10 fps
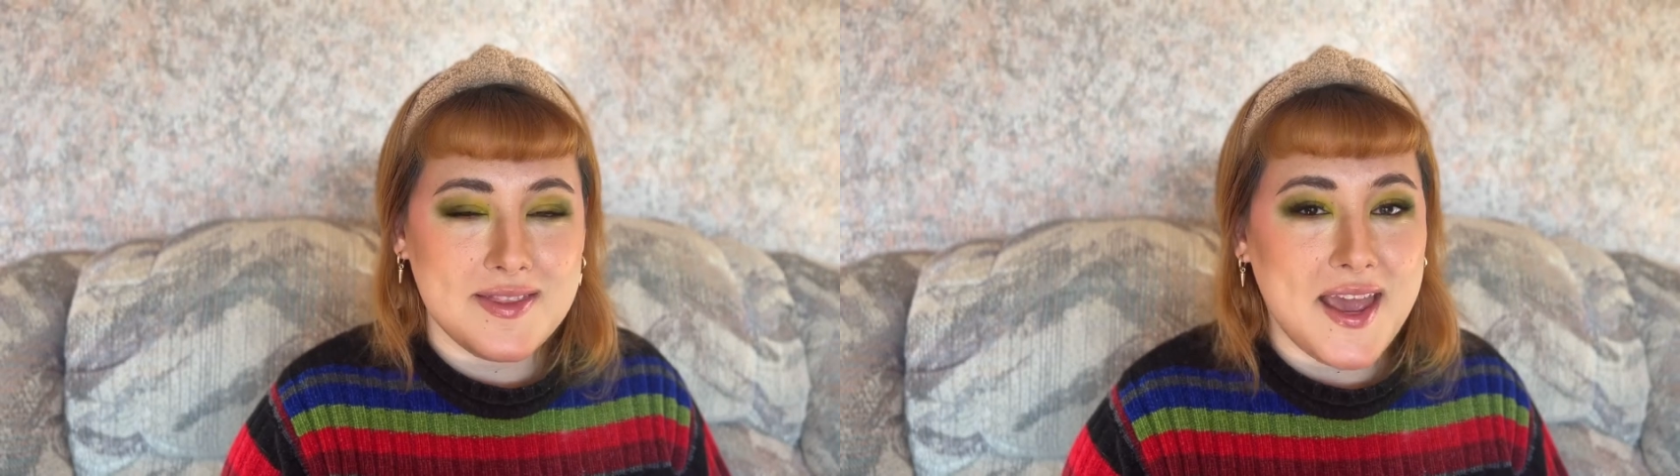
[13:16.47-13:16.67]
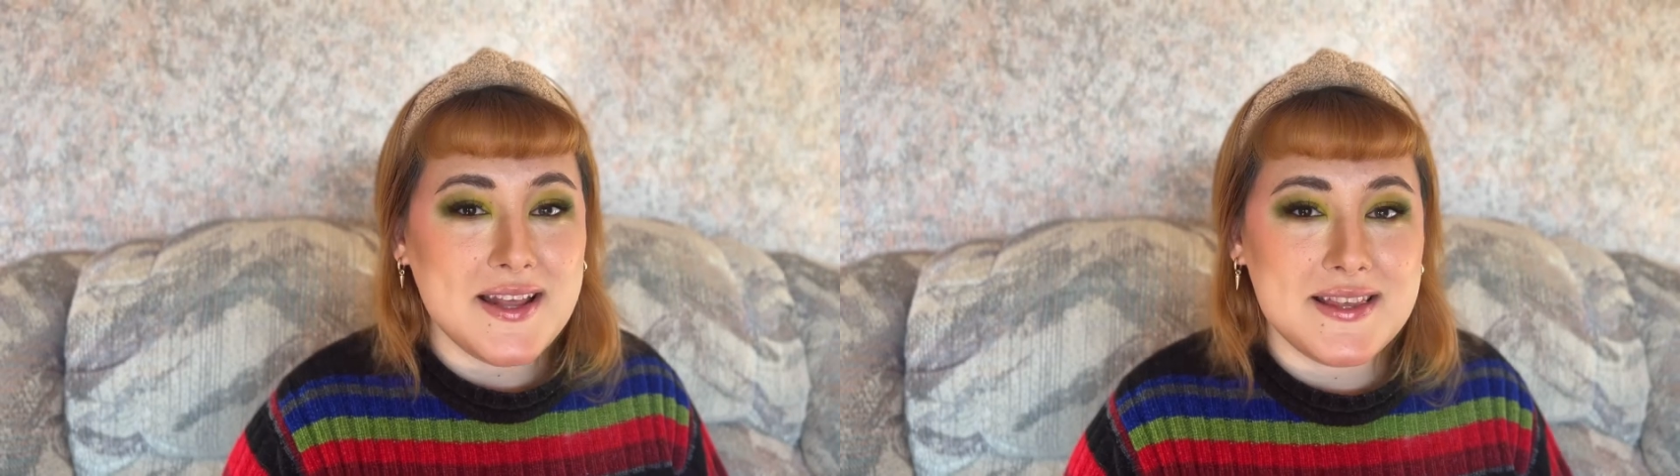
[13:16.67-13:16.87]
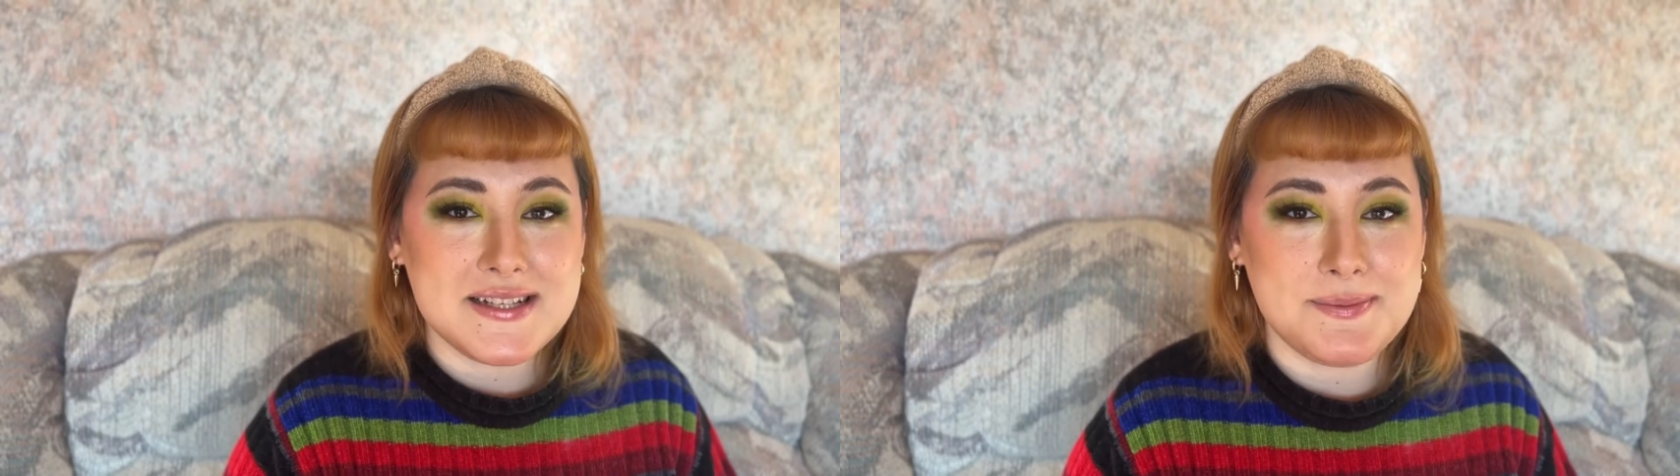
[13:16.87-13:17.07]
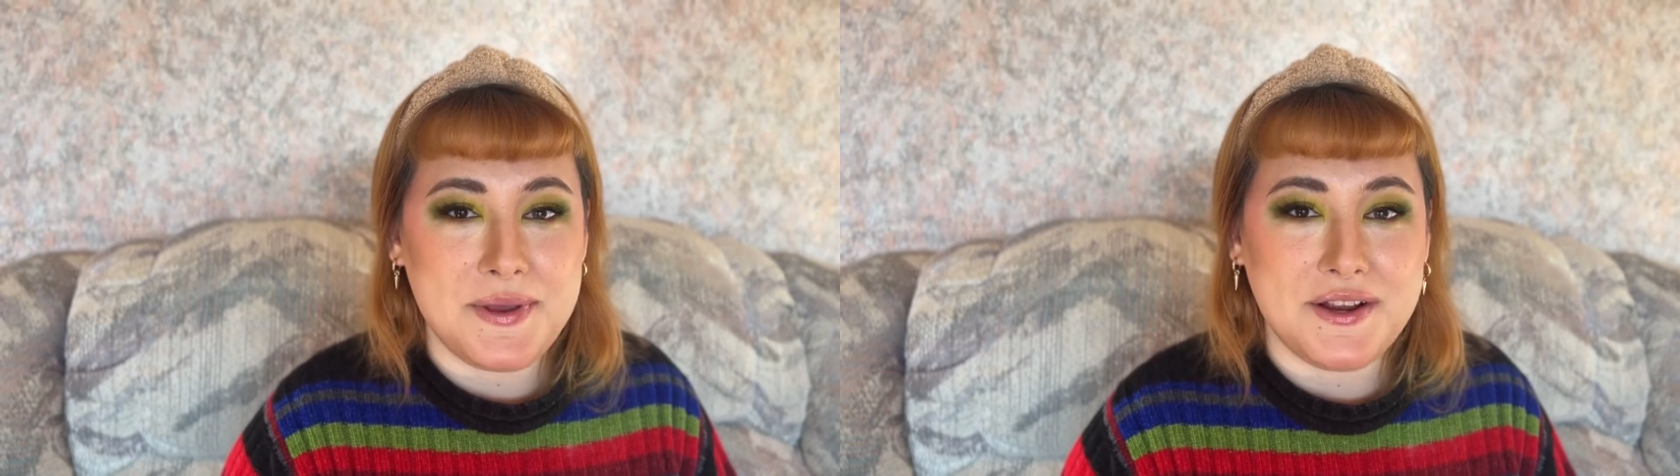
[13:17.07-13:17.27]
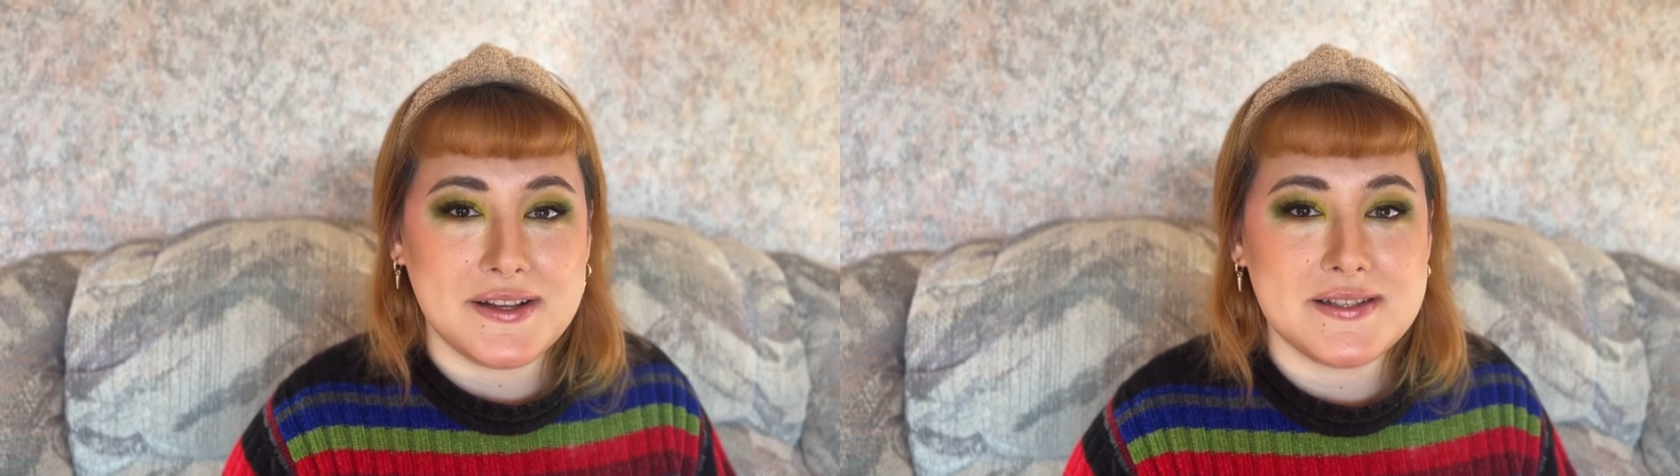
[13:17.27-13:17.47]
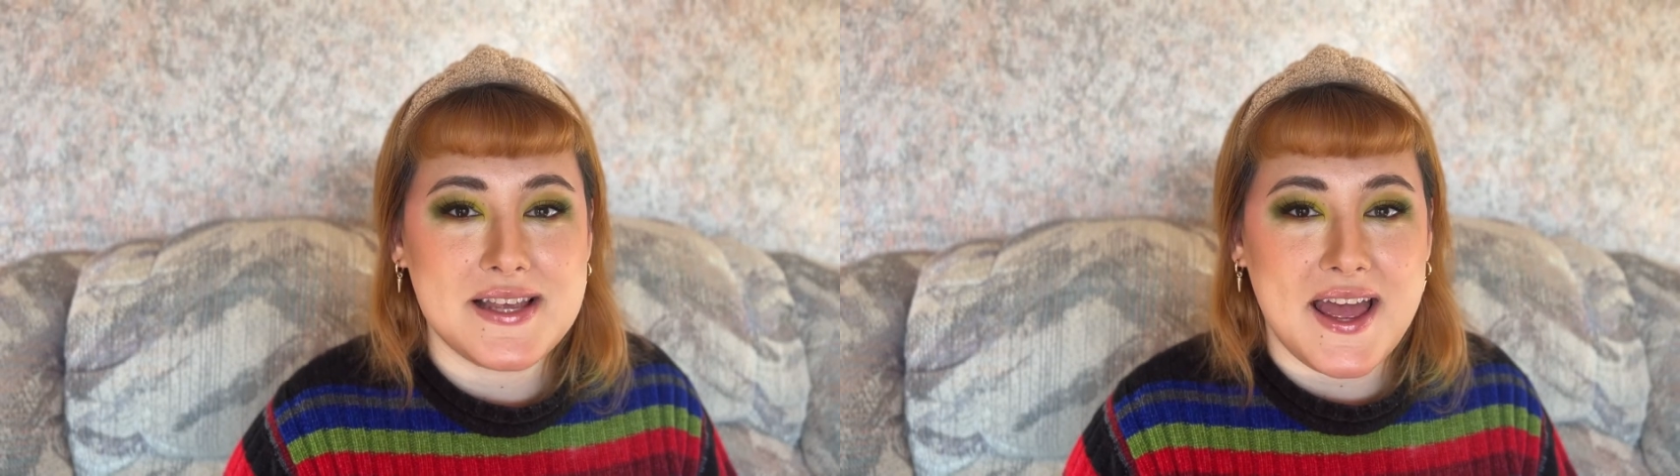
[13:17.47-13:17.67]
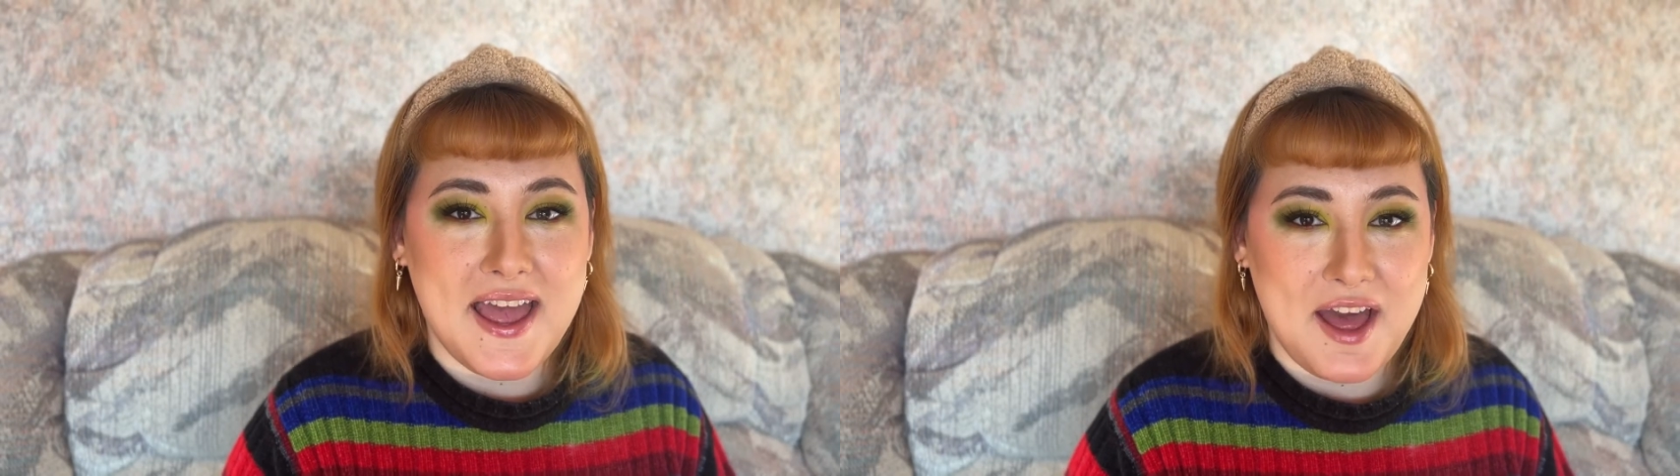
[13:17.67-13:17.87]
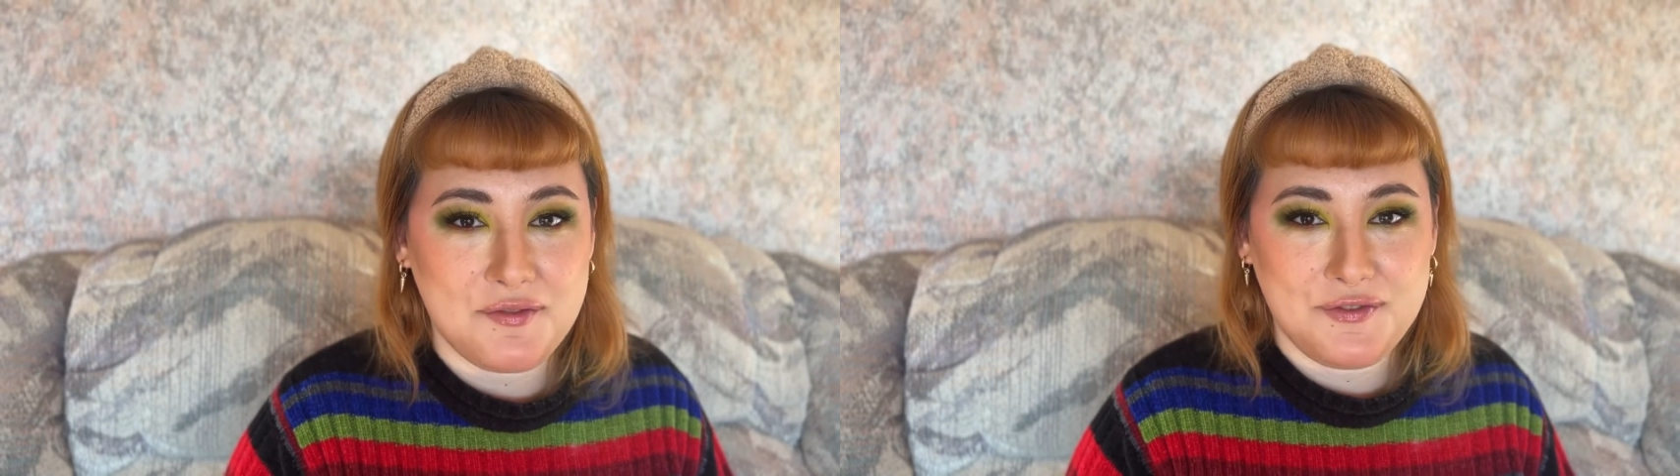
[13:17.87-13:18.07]
8th experience I
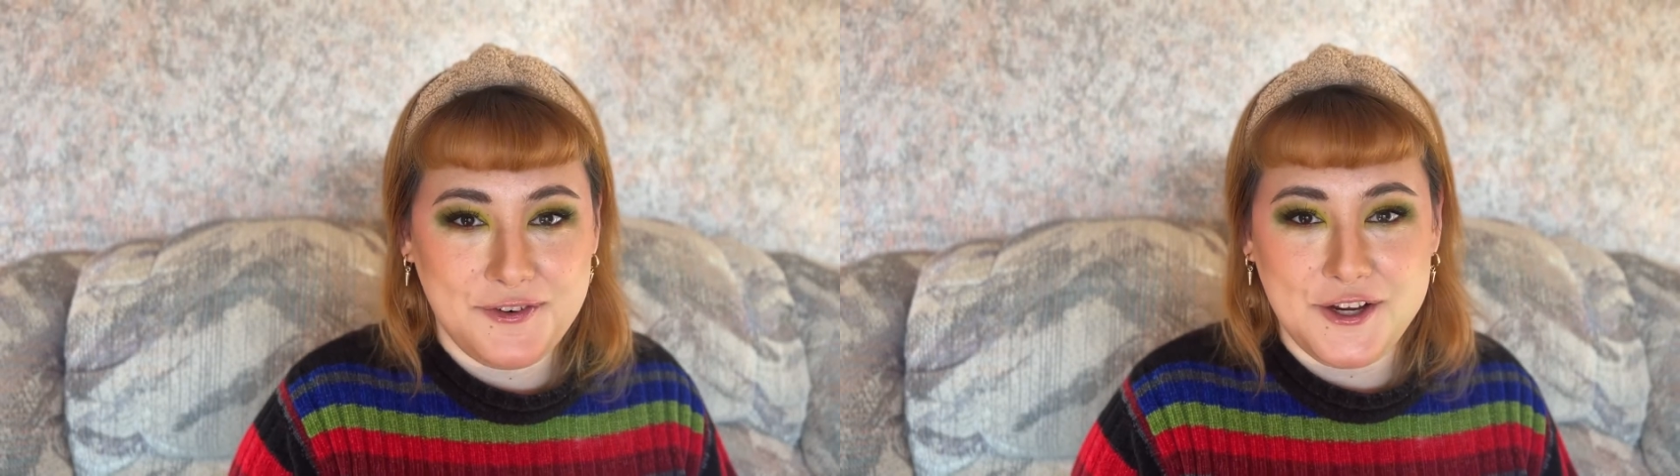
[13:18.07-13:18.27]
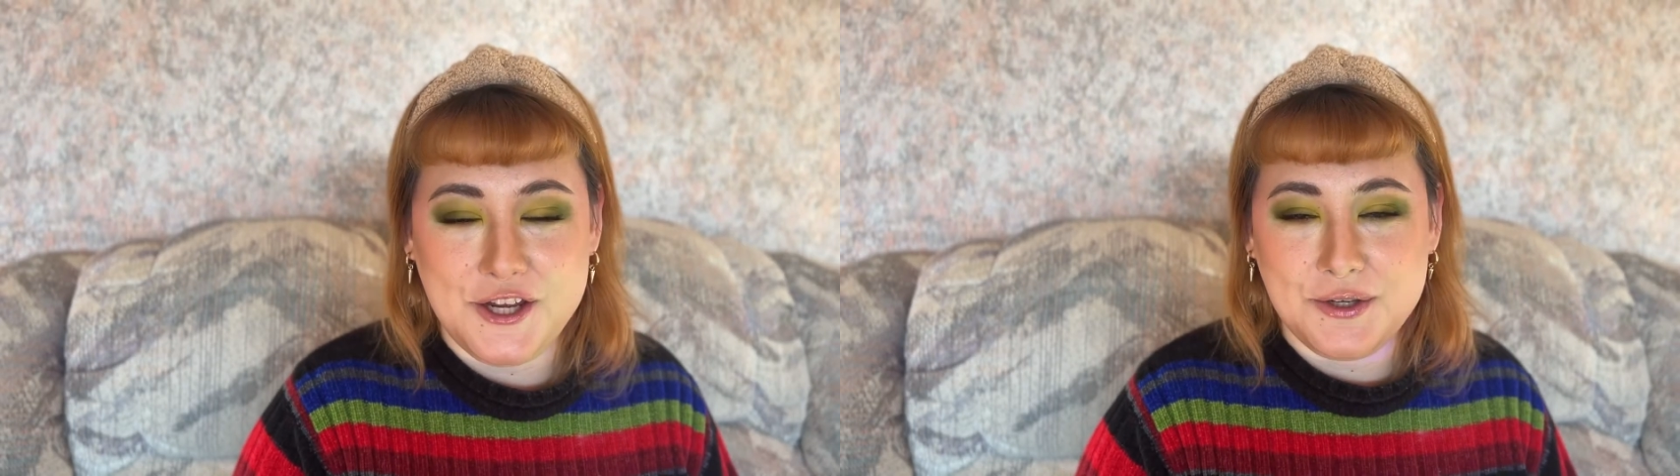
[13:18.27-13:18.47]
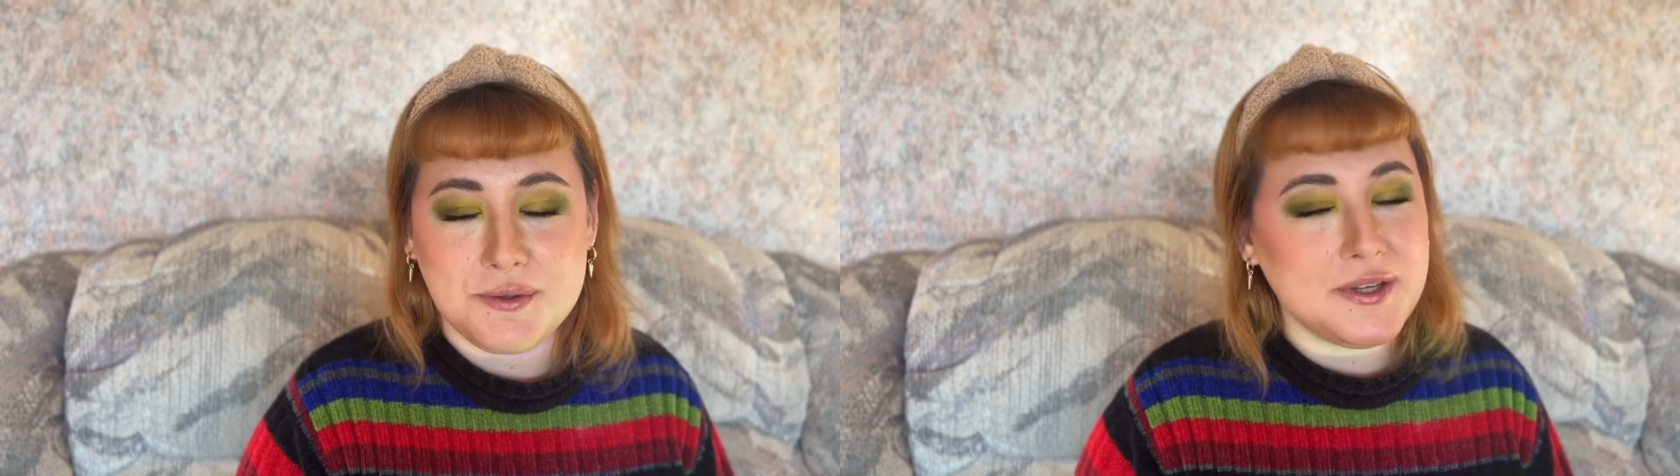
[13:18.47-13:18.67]
have for you,